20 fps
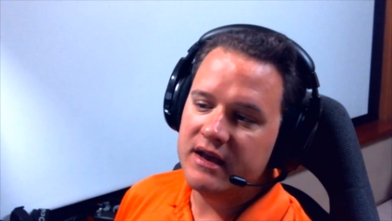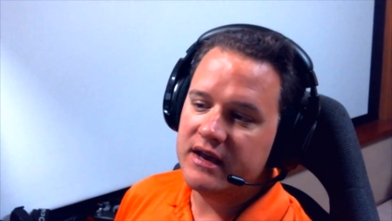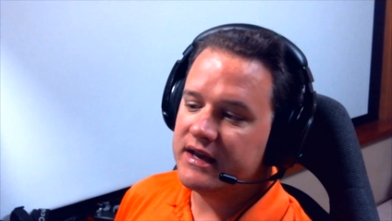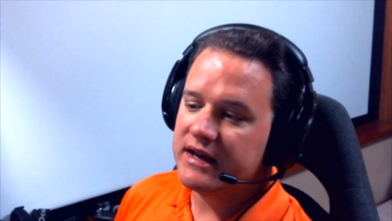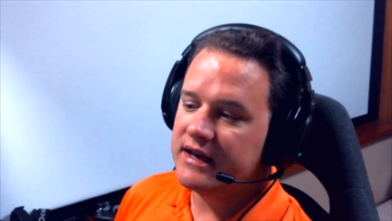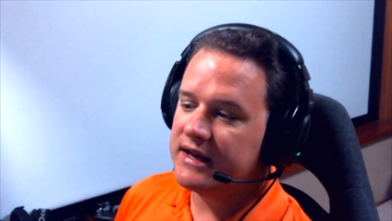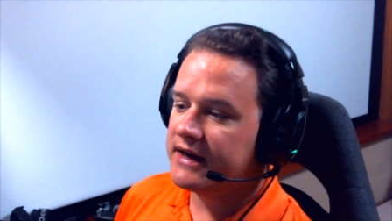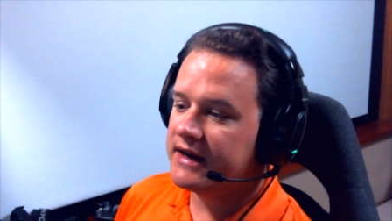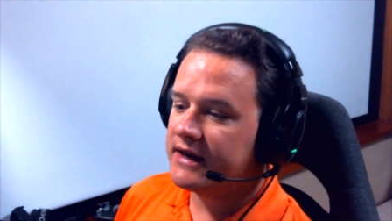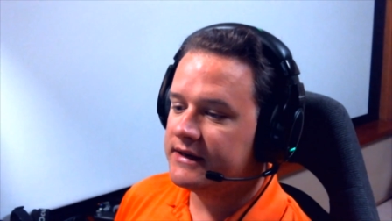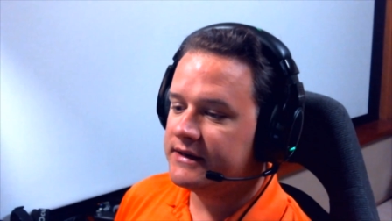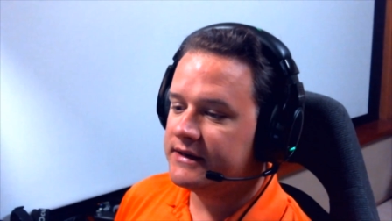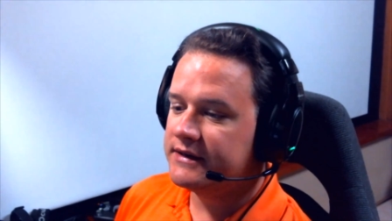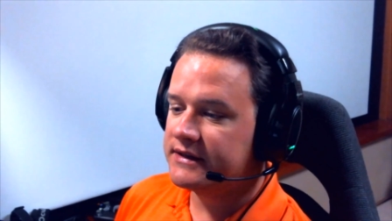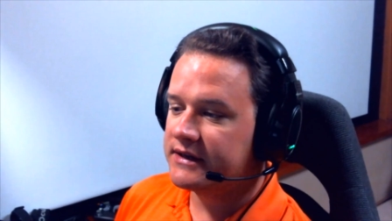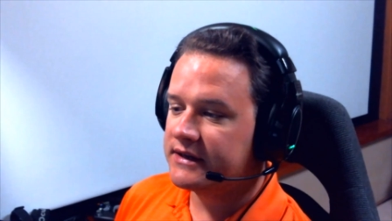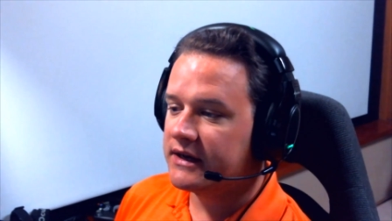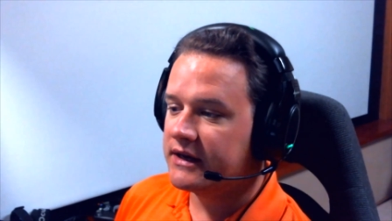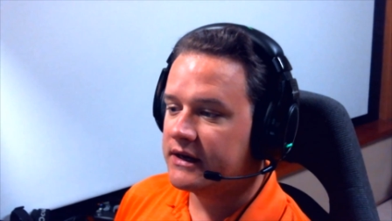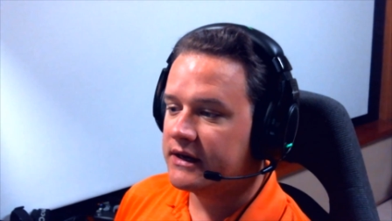And
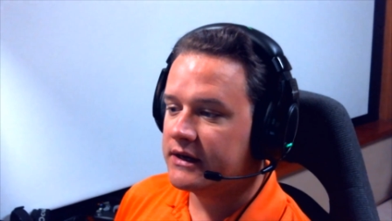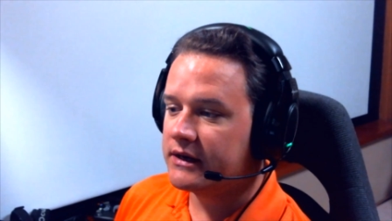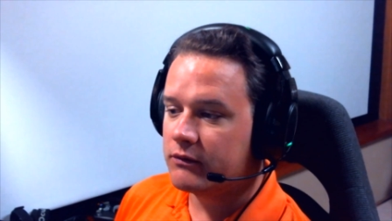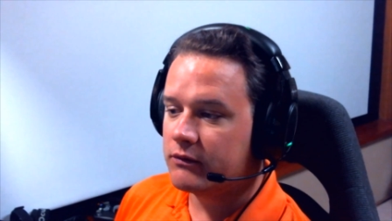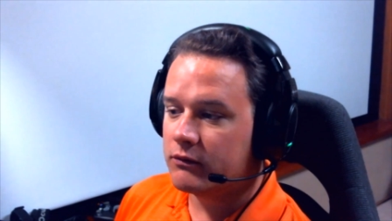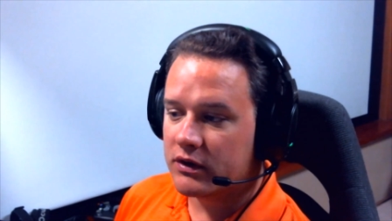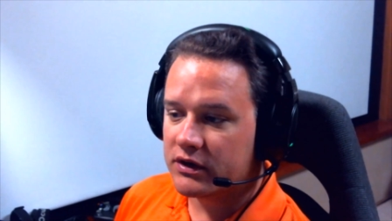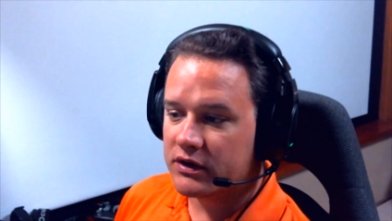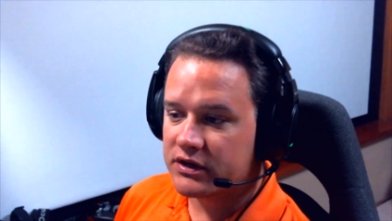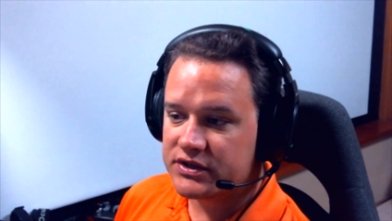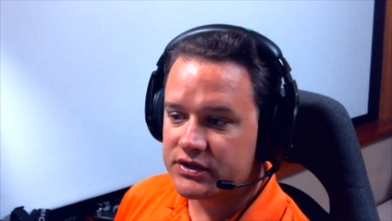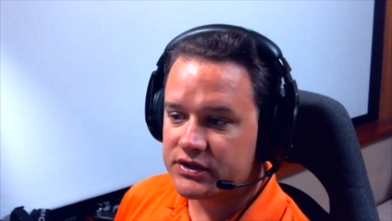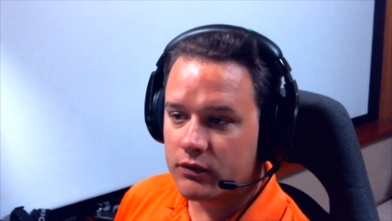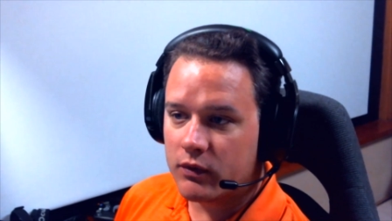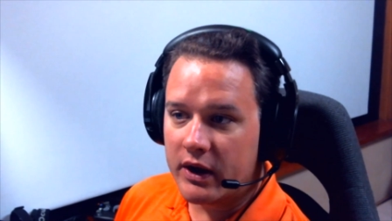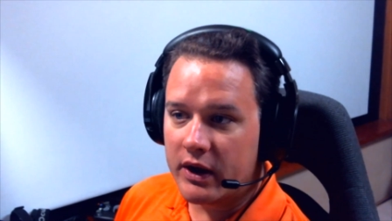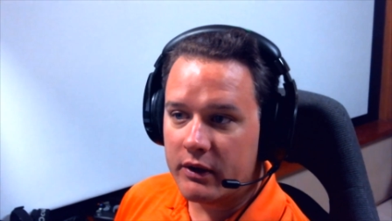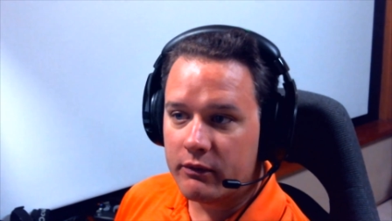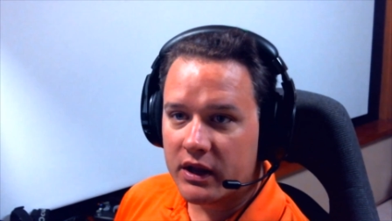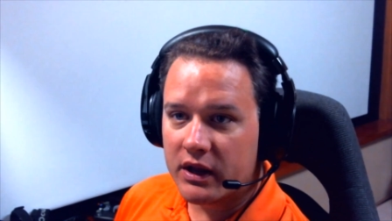works
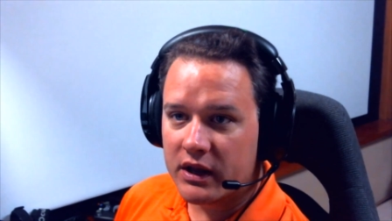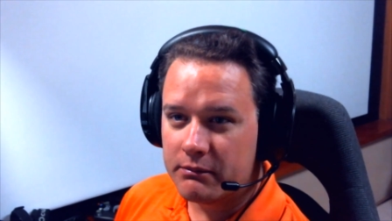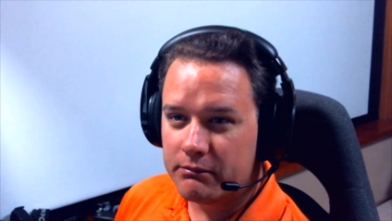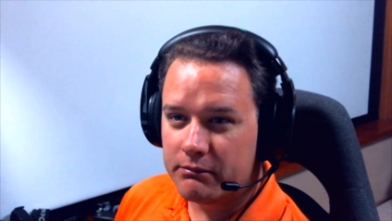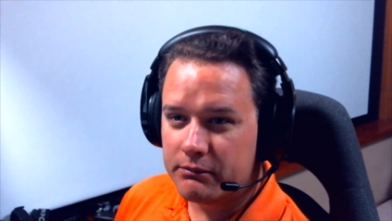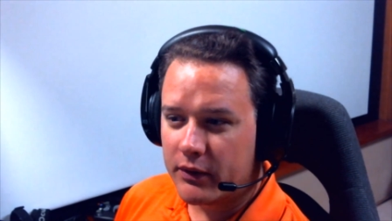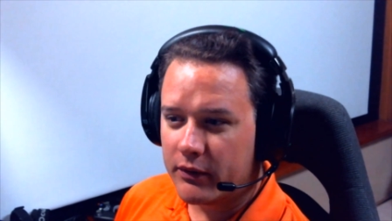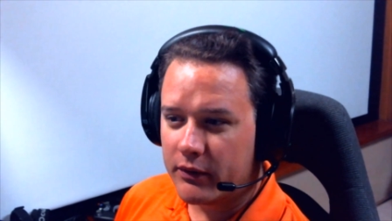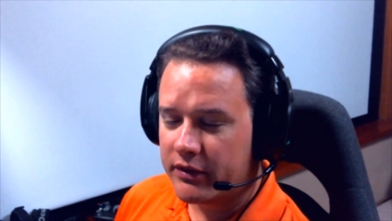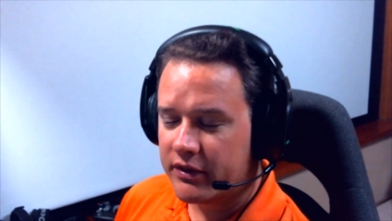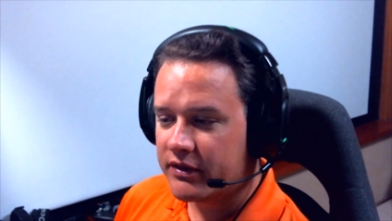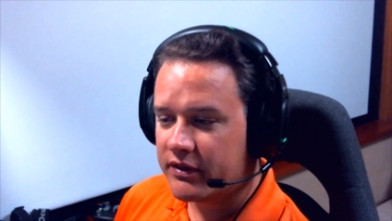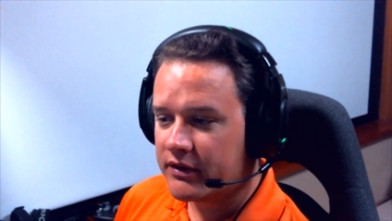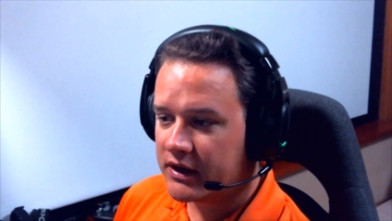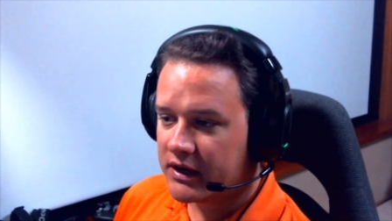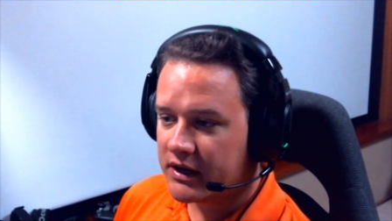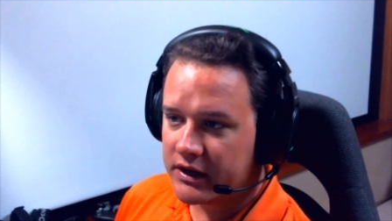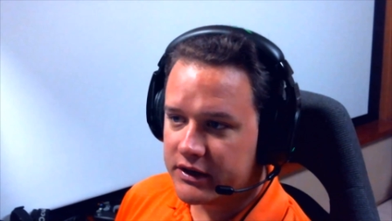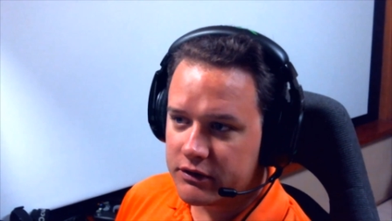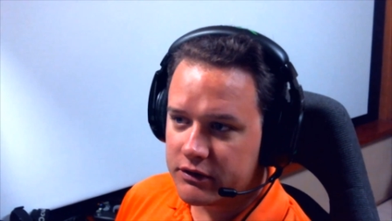quite well in both.
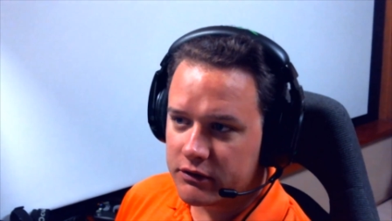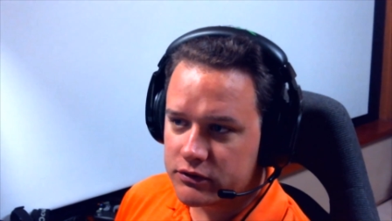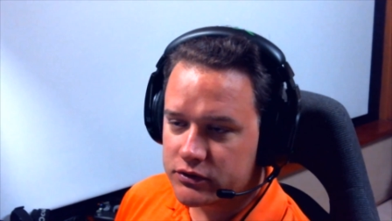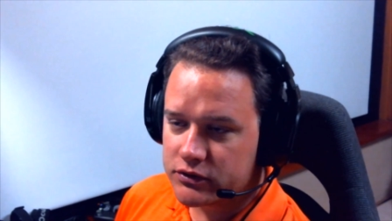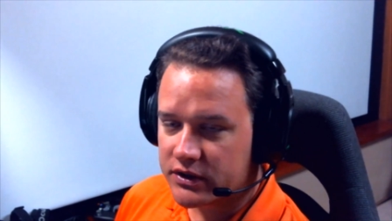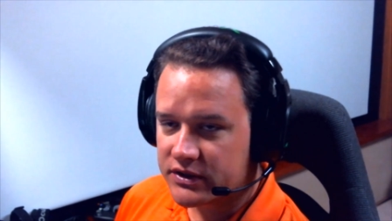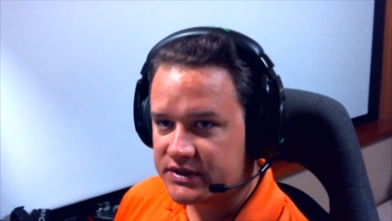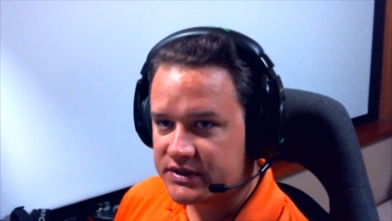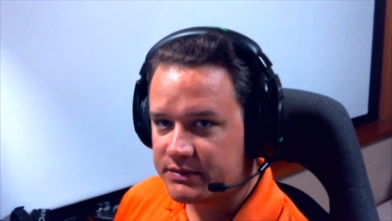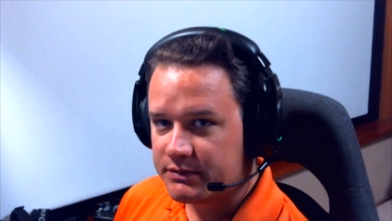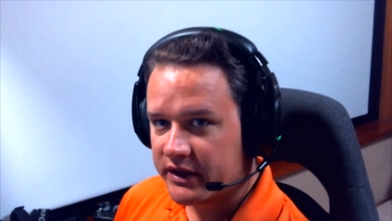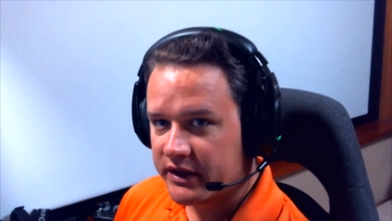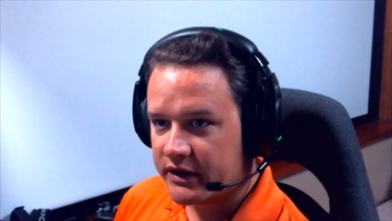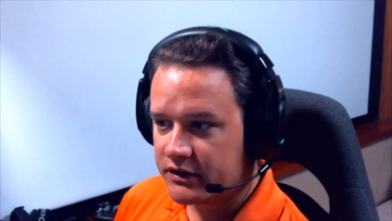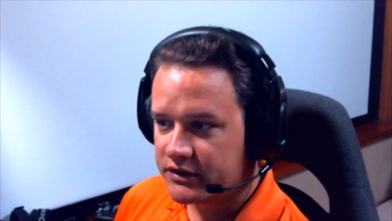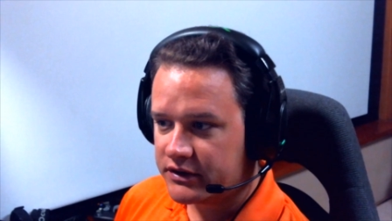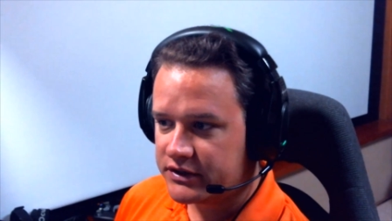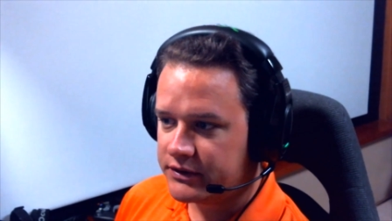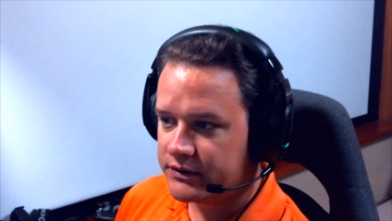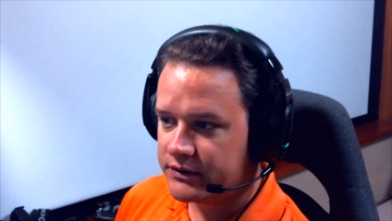Euro Truck Simulator
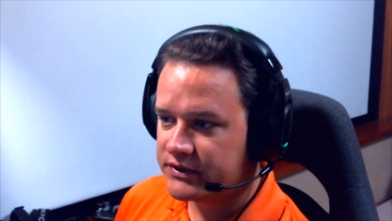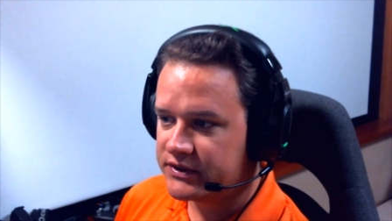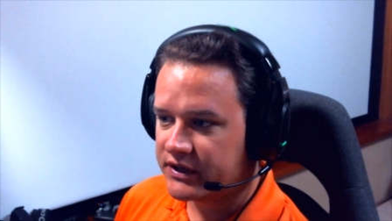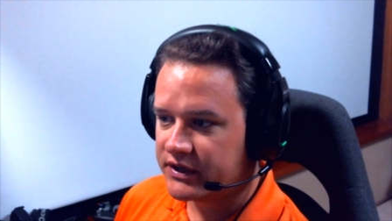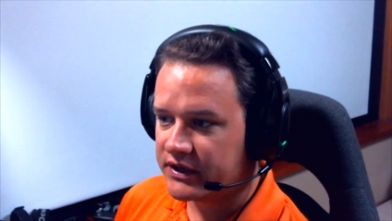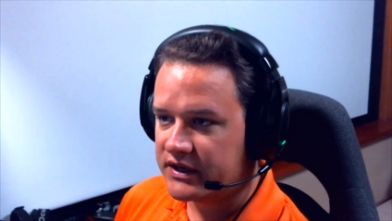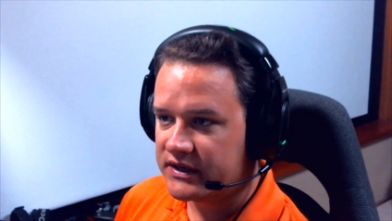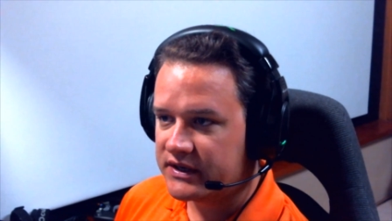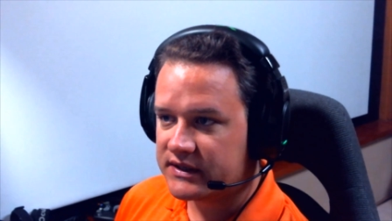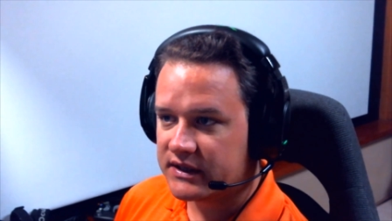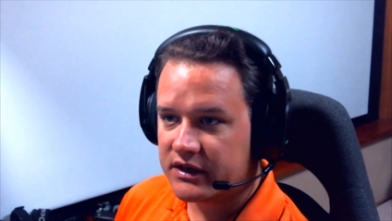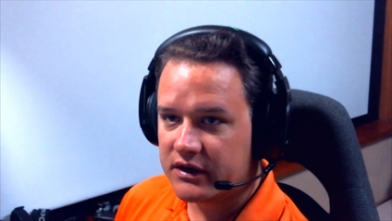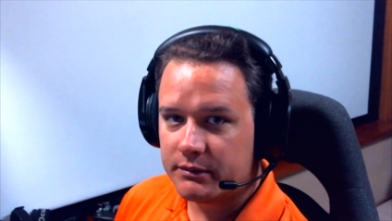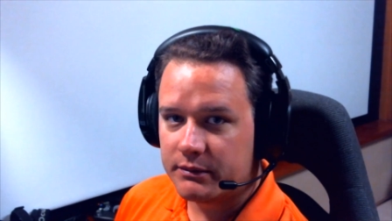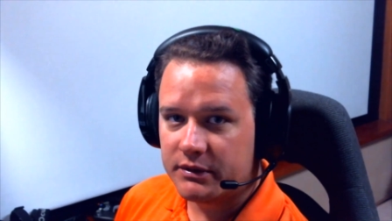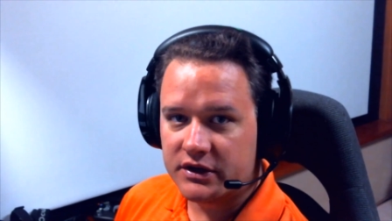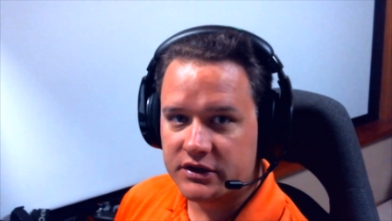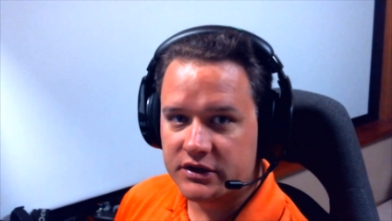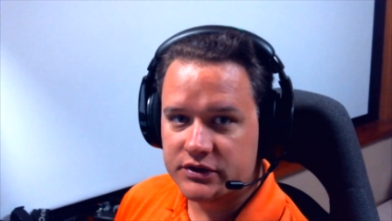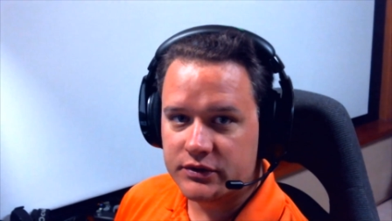2 still needs a little
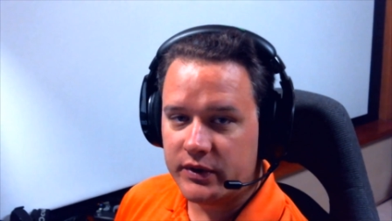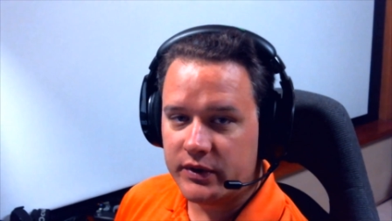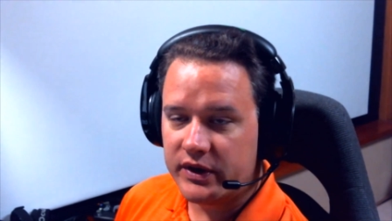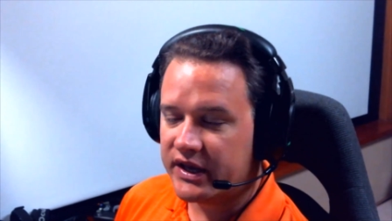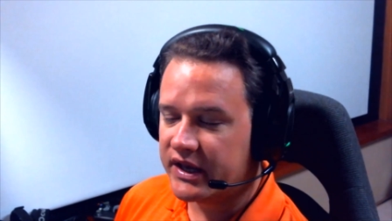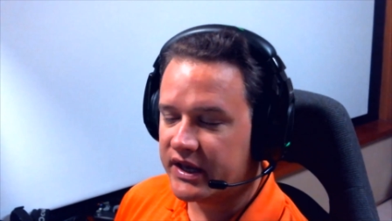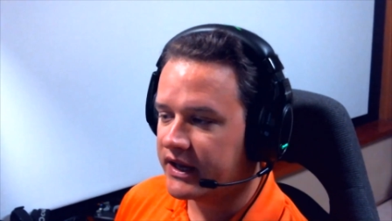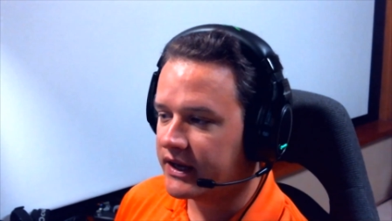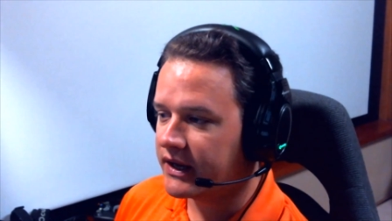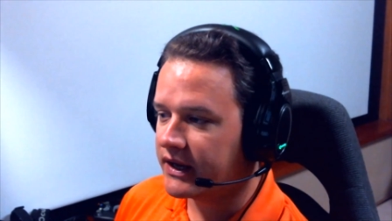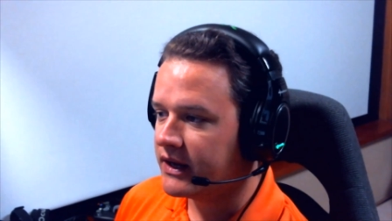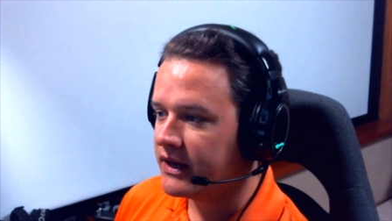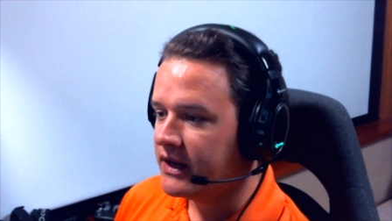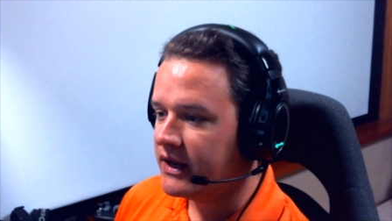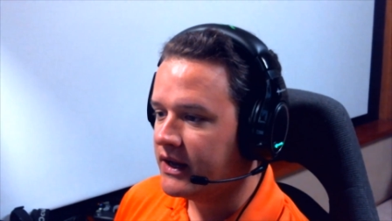bit of tweaking.